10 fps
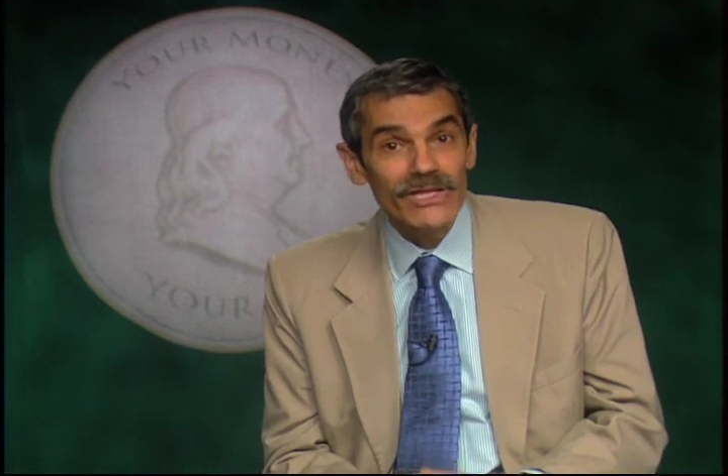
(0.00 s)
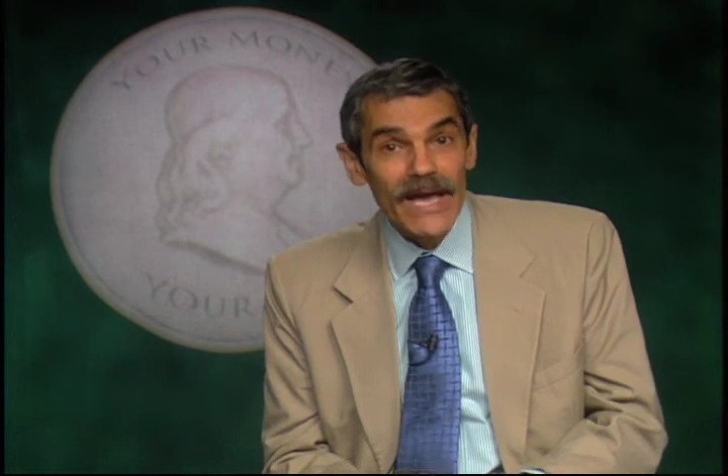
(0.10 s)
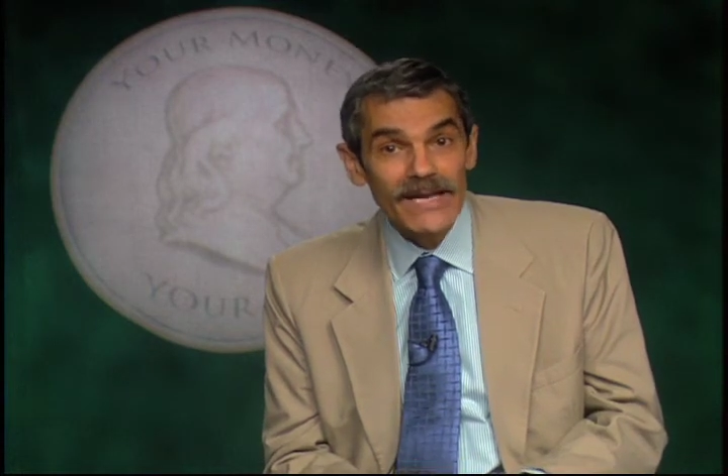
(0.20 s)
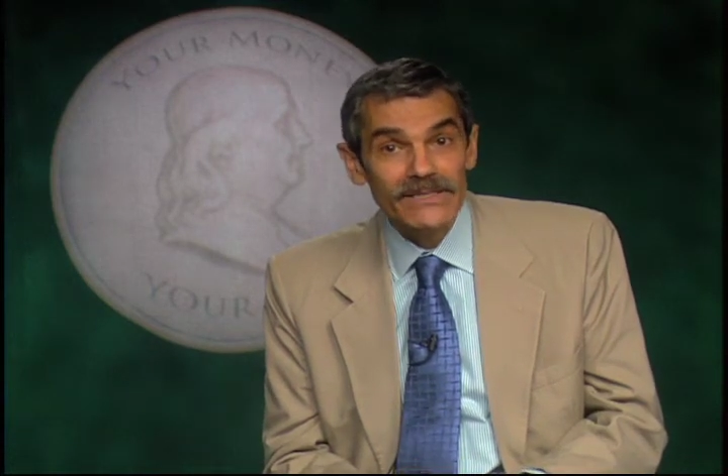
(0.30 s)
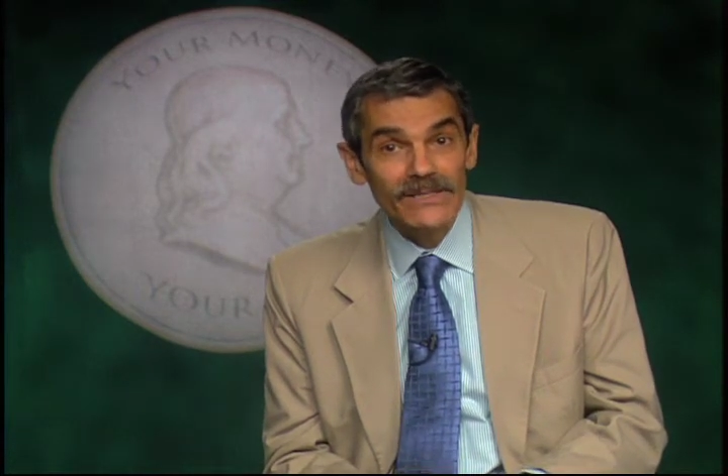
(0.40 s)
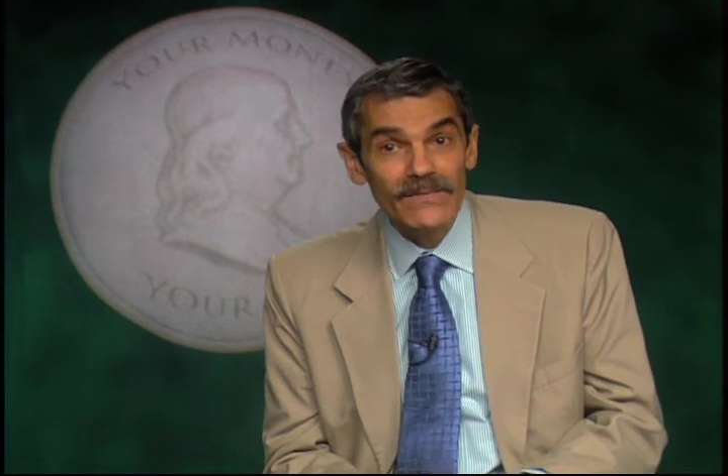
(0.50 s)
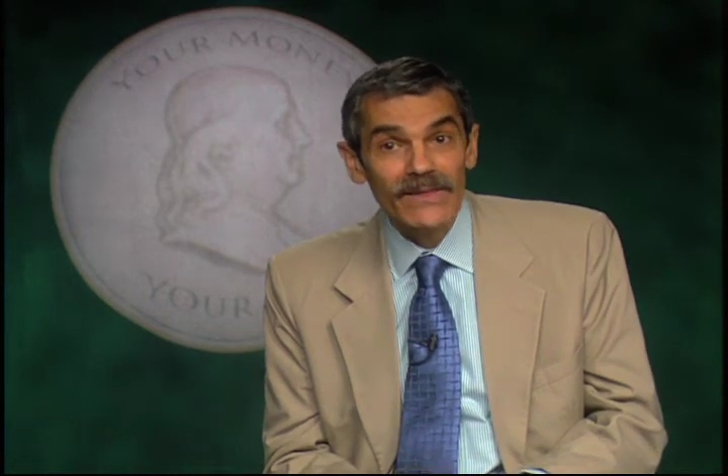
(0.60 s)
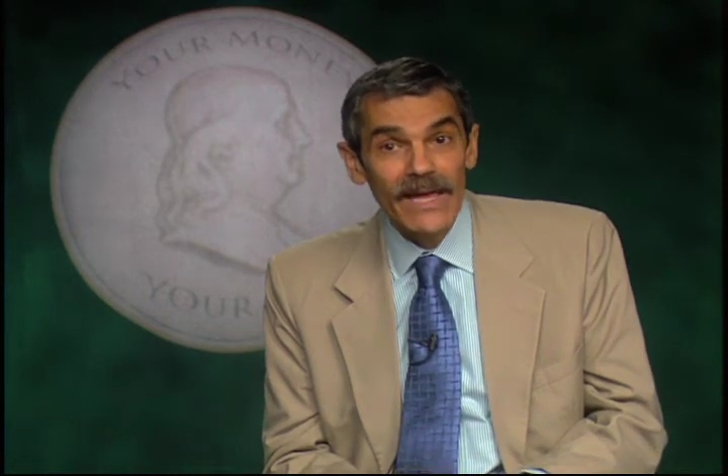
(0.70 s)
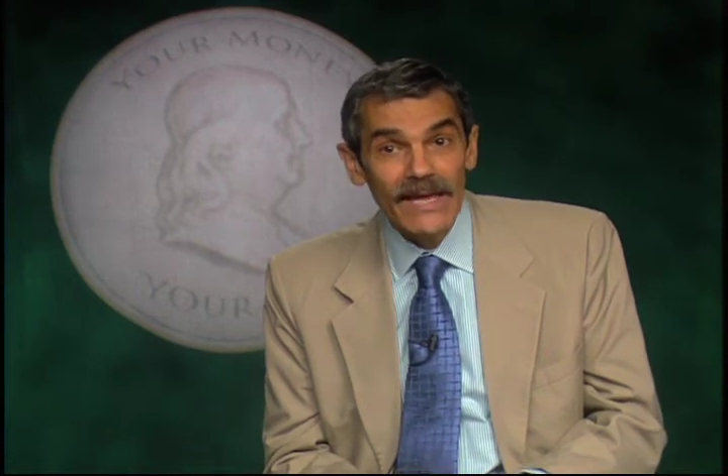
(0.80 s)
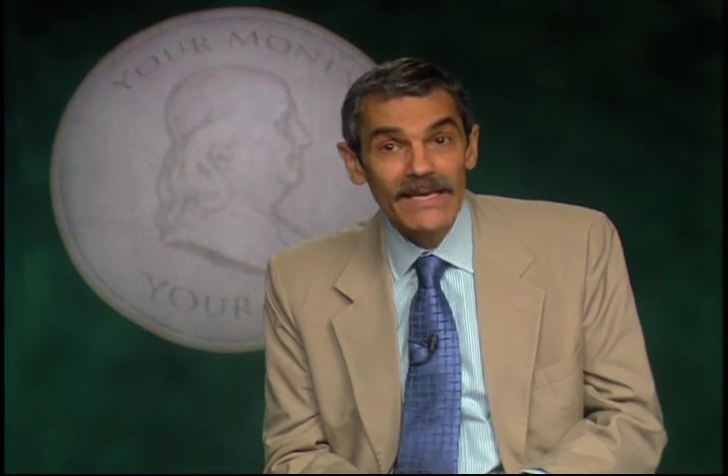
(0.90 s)
the assets of the
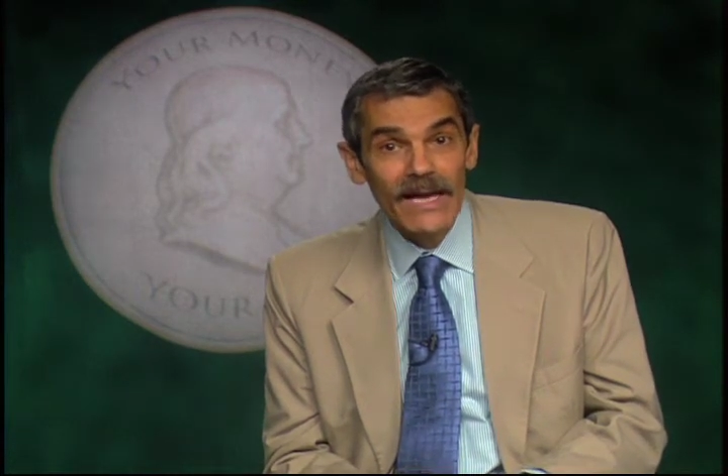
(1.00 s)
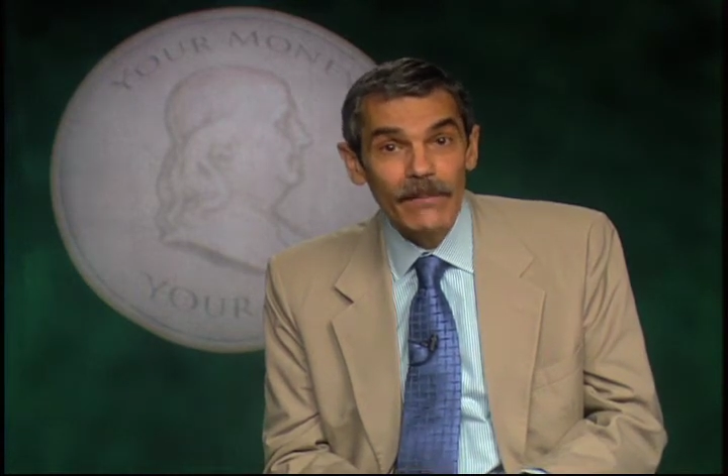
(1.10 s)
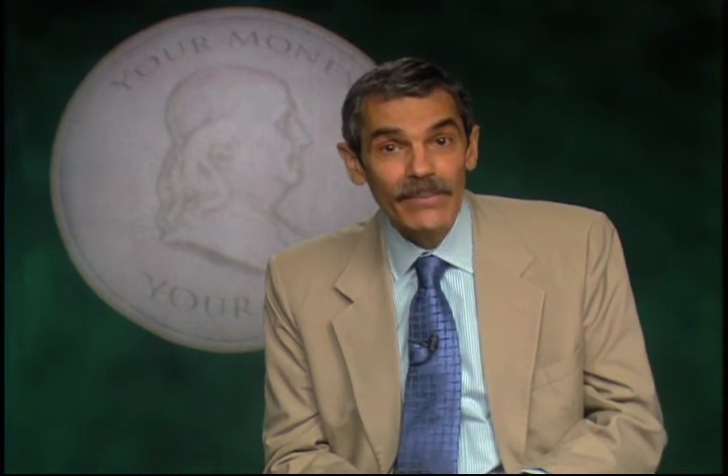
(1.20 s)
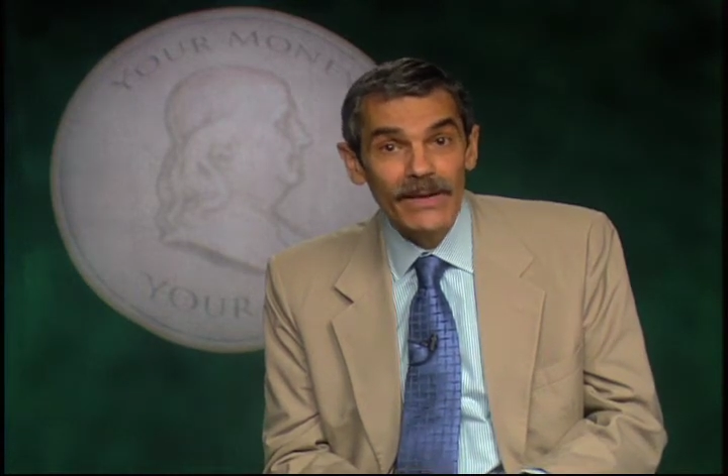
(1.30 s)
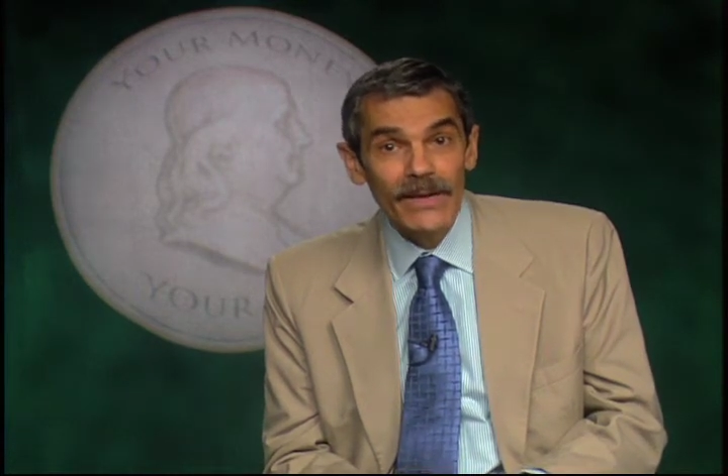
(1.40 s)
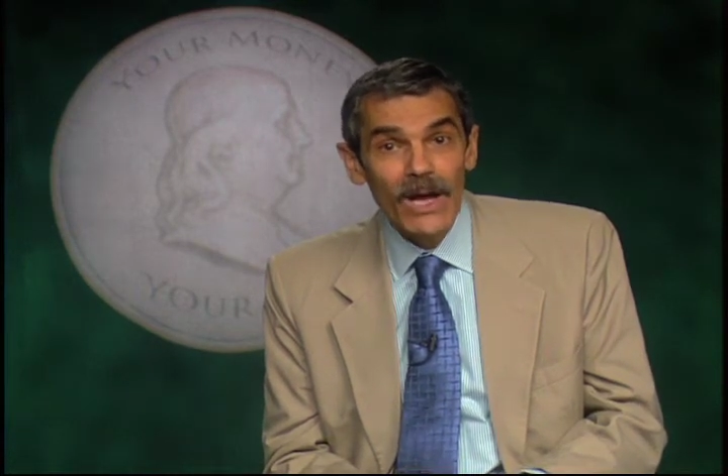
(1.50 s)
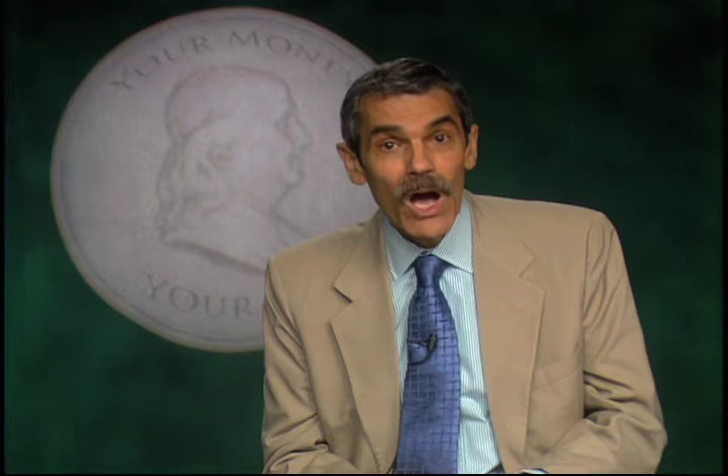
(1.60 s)
candy company.